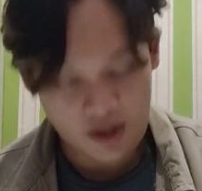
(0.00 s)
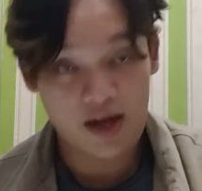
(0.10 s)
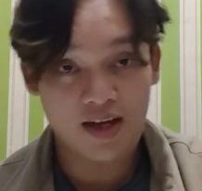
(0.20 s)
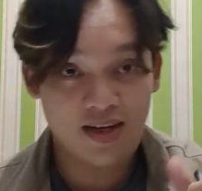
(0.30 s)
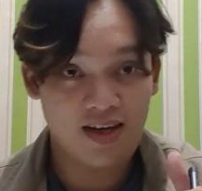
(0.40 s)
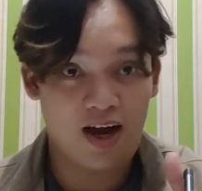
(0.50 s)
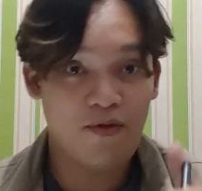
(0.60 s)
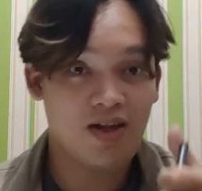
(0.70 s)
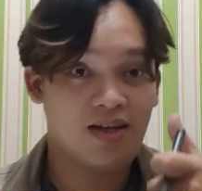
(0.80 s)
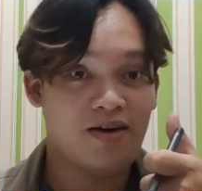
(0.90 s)
Okay,
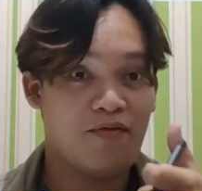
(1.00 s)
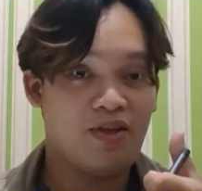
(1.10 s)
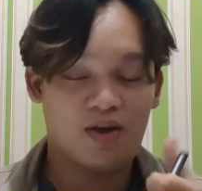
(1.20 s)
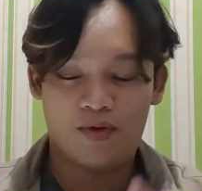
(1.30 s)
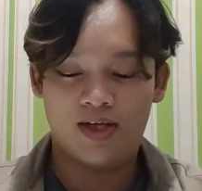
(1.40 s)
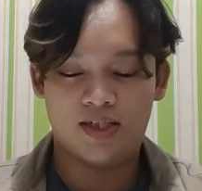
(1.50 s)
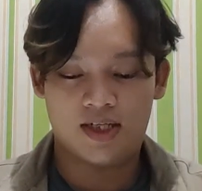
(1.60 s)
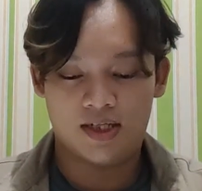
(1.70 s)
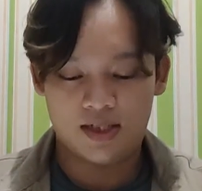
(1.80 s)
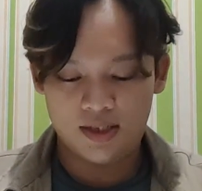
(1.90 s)
I will review the
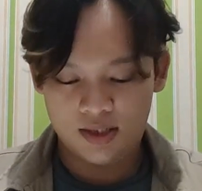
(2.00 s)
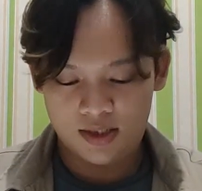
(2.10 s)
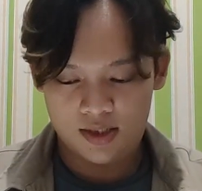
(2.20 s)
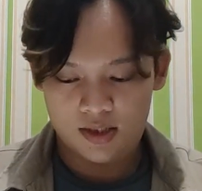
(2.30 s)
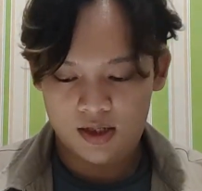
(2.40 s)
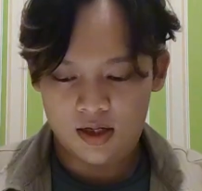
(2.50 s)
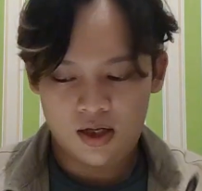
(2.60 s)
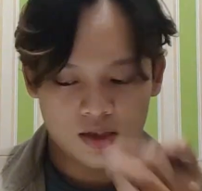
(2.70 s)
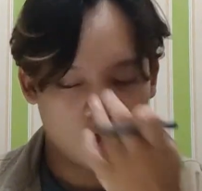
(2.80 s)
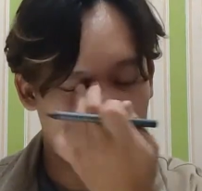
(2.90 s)
question.
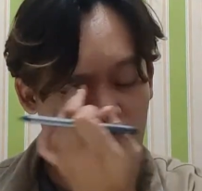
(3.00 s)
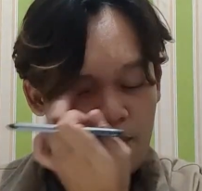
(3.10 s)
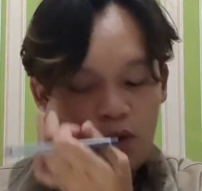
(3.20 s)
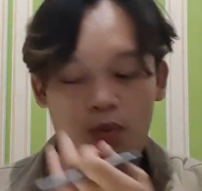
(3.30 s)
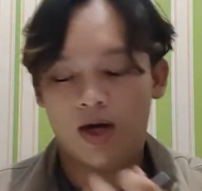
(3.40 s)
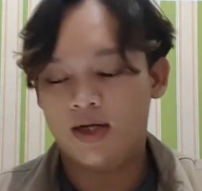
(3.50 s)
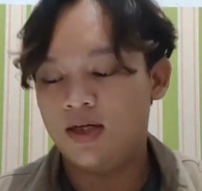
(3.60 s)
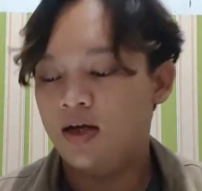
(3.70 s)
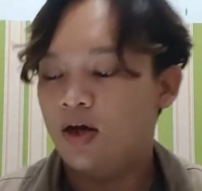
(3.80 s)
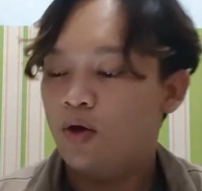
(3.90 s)
So the number
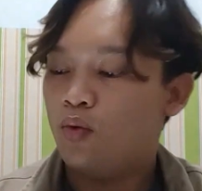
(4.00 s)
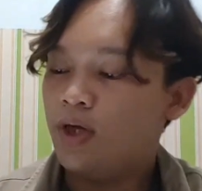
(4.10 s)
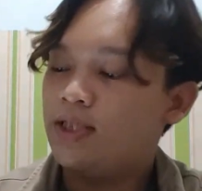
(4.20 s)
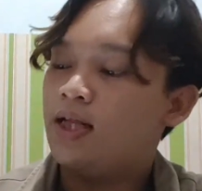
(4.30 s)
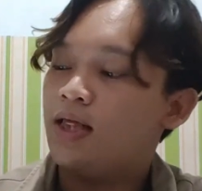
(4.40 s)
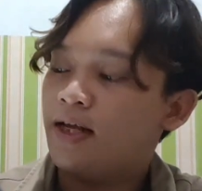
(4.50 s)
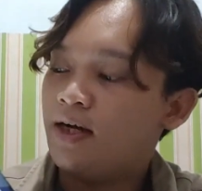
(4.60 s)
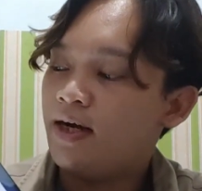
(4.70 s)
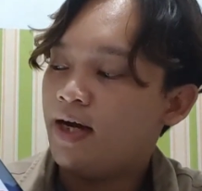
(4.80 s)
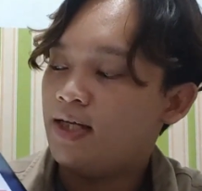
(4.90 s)
1, which
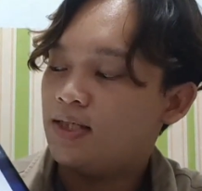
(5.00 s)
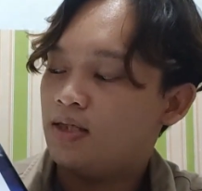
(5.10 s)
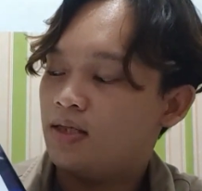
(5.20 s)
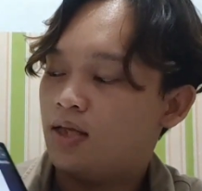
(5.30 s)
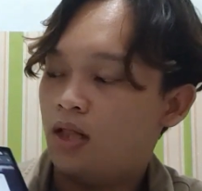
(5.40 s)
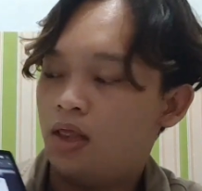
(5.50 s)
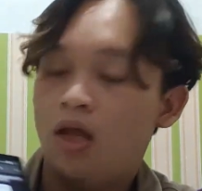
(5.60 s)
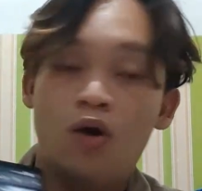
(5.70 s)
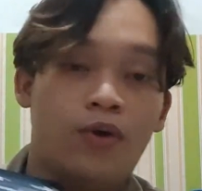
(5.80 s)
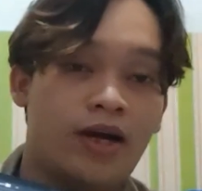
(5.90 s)
letter is the
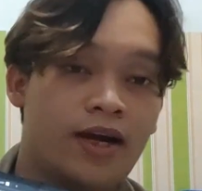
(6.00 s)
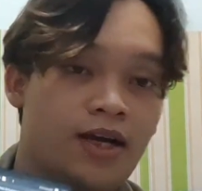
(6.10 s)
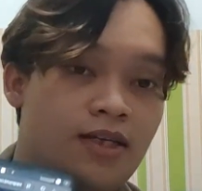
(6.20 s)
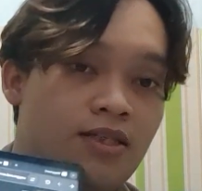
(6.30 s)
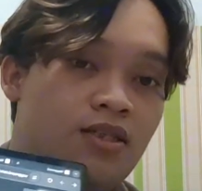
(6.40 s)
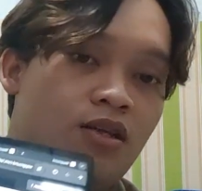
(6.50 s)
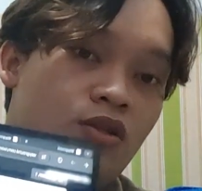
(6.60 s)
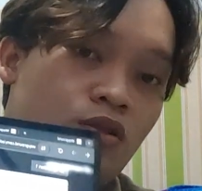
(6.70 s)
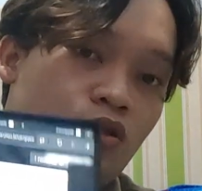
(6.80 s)
lowercase